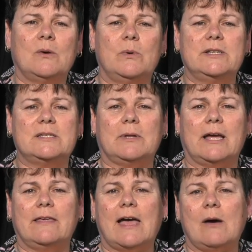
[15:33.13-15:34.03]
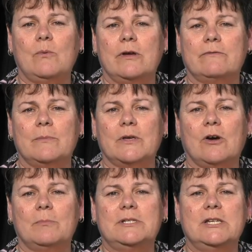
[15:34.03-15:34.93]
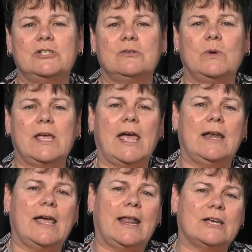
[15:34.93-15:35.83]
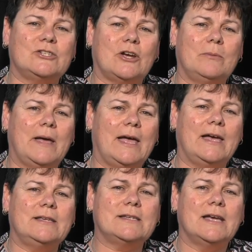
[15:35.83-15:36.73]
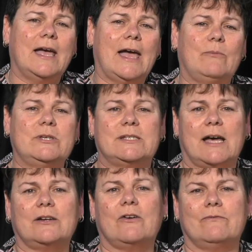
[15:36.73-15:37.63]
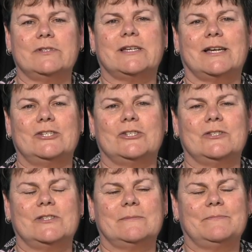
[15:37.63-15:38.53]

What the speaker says: We display the artwork from the competition, we hand out our show bags and we start conversations.